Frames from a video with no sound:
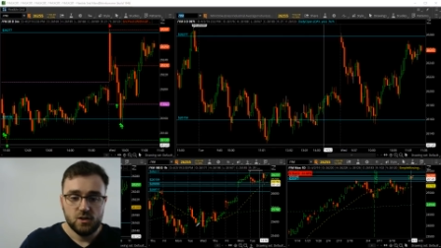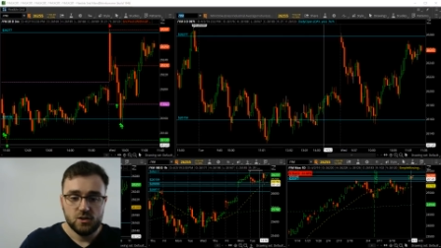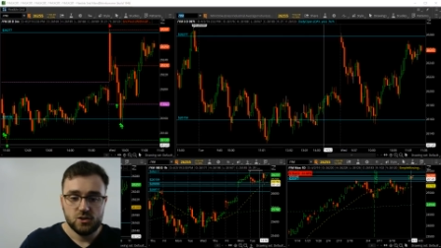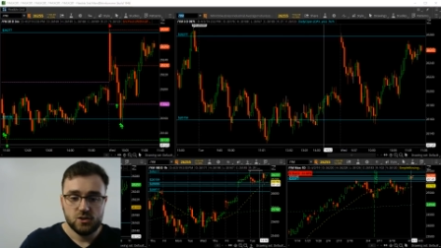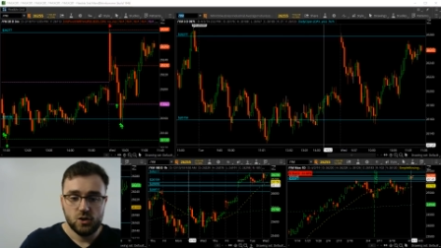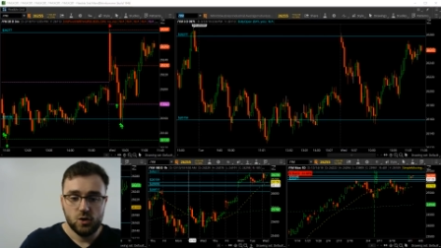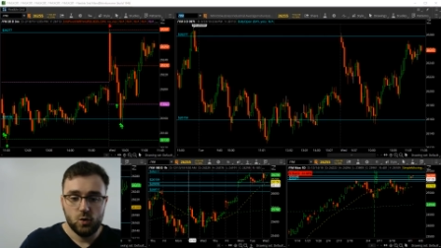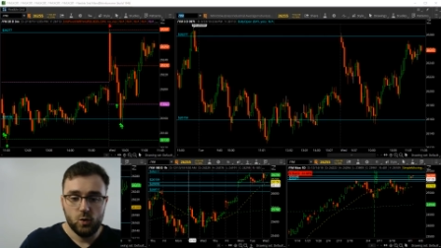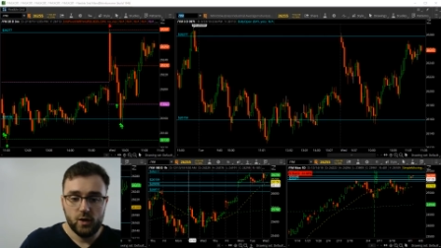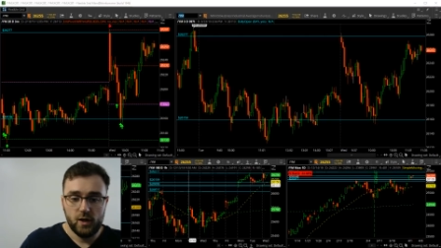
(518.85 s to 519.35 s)

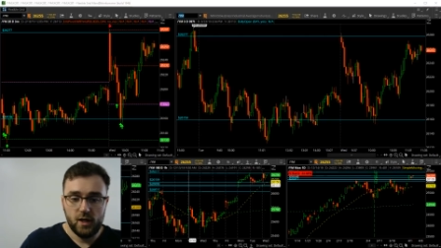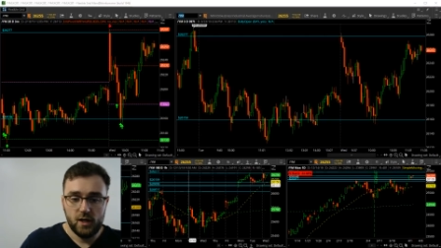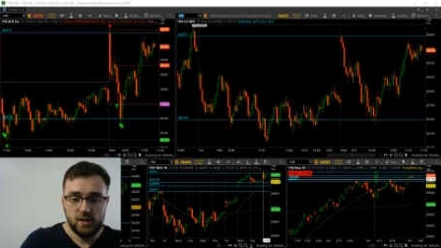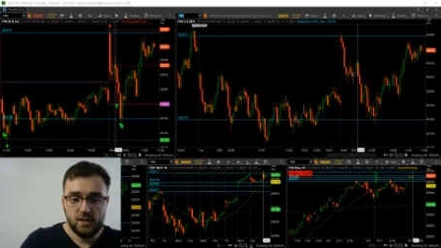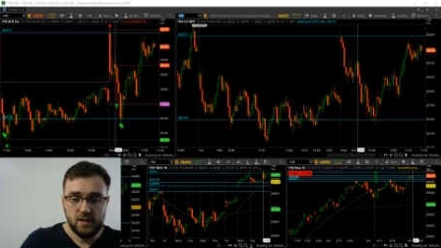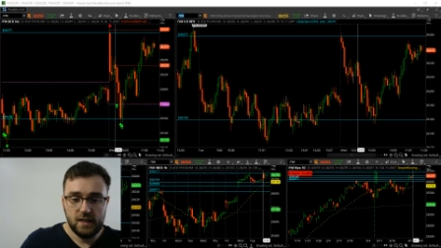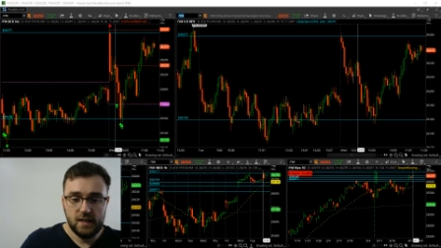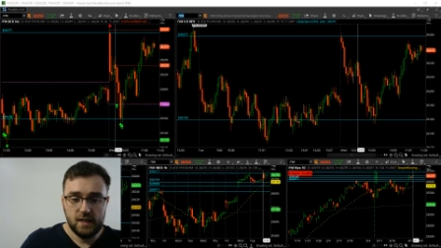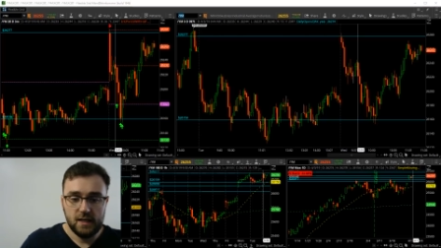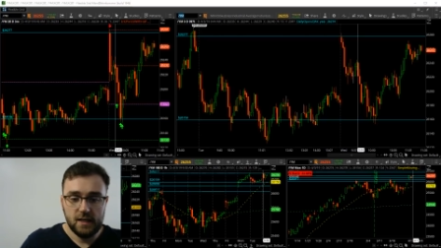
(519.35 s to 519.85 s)
So what I
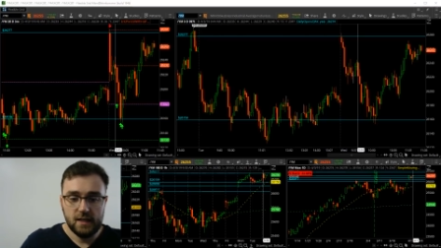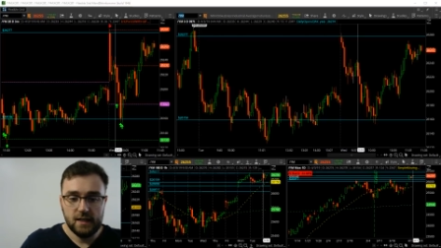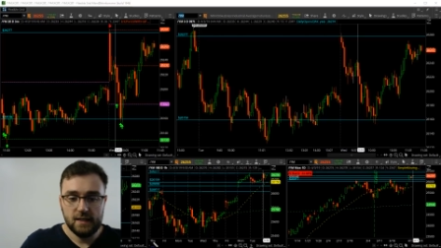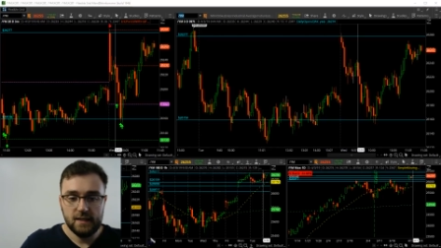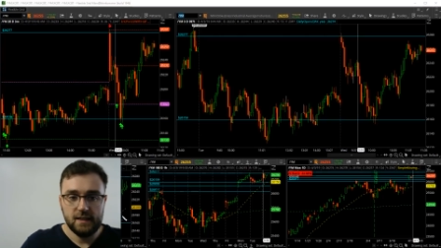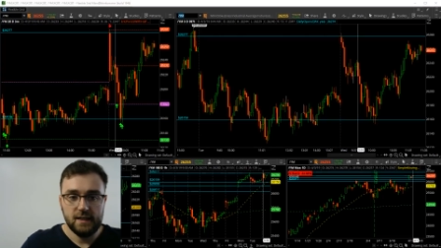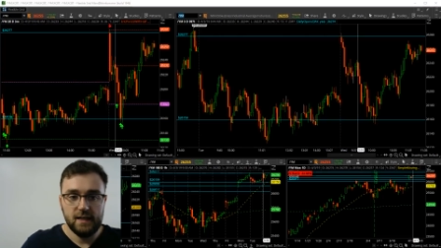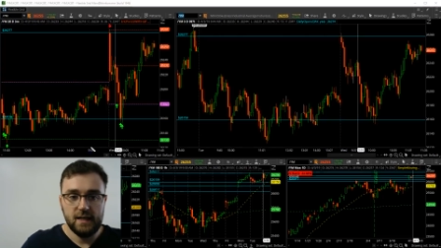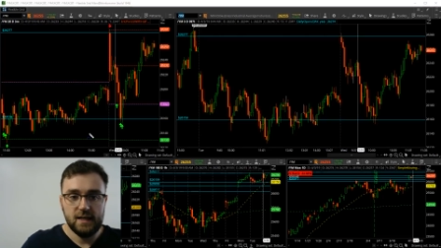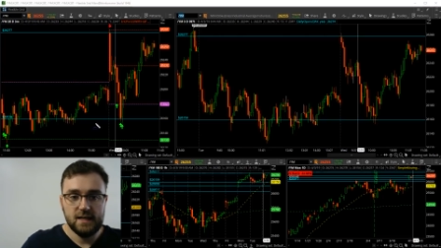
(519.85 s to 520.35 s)
did
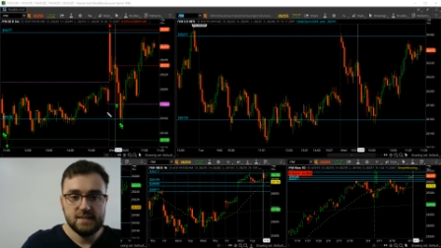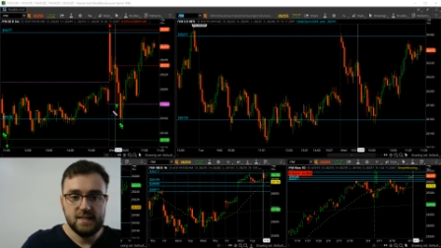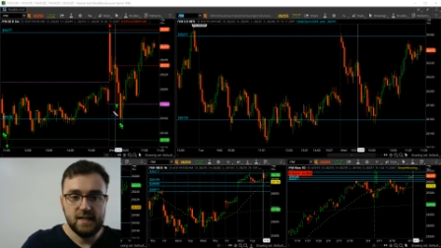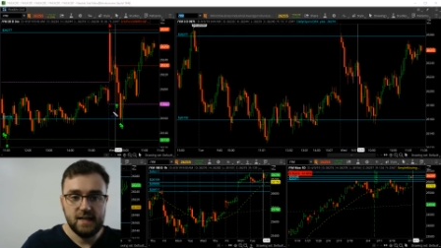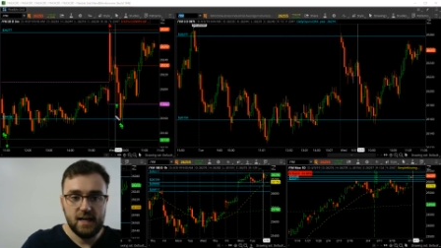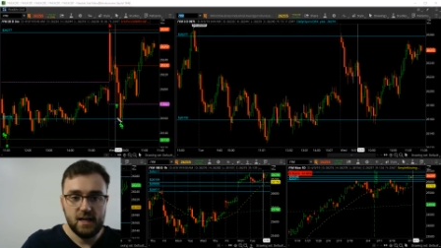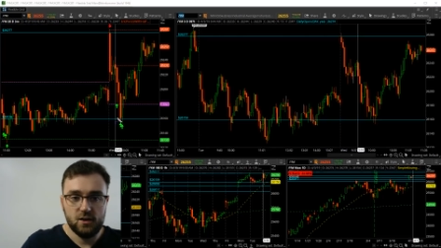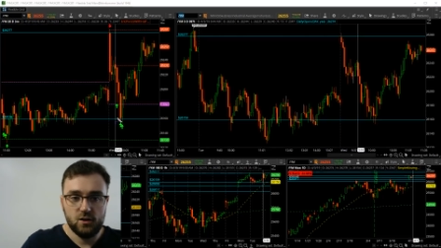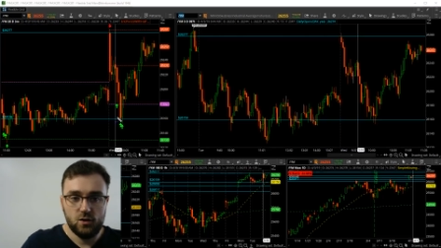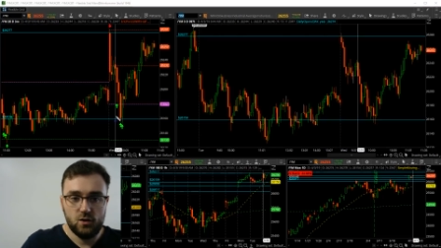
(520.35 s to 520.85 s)
is
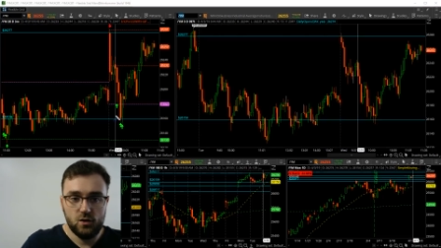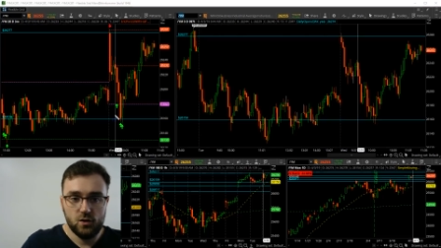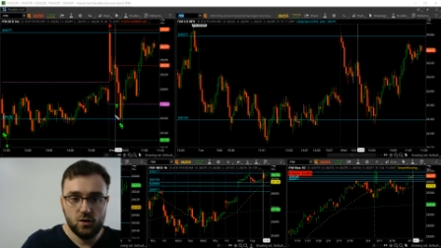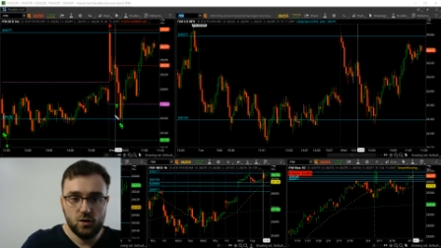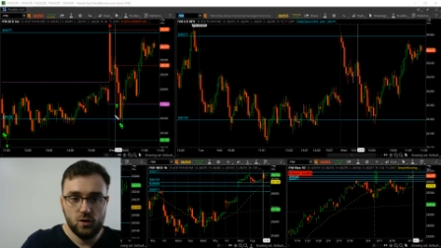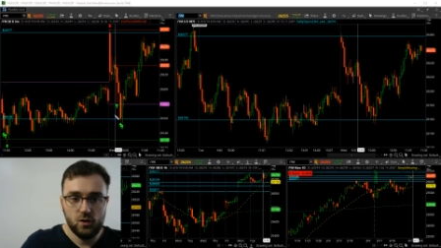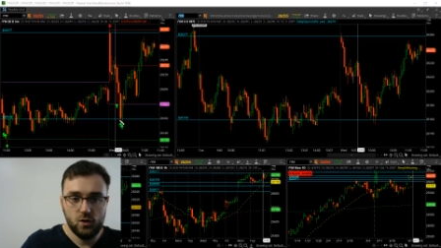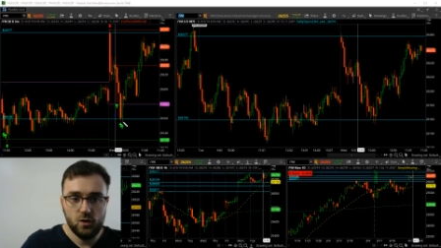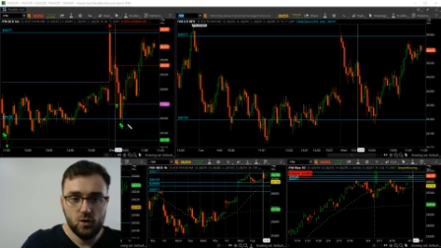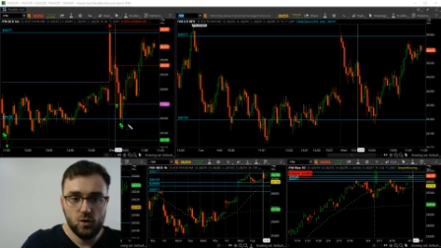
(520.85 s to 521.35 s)
I got
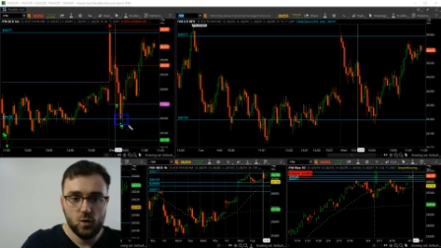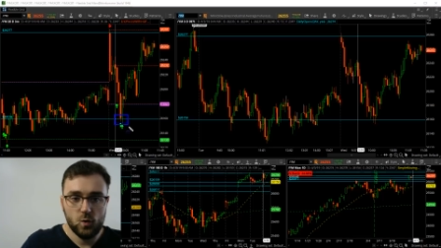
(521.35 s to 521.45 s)
long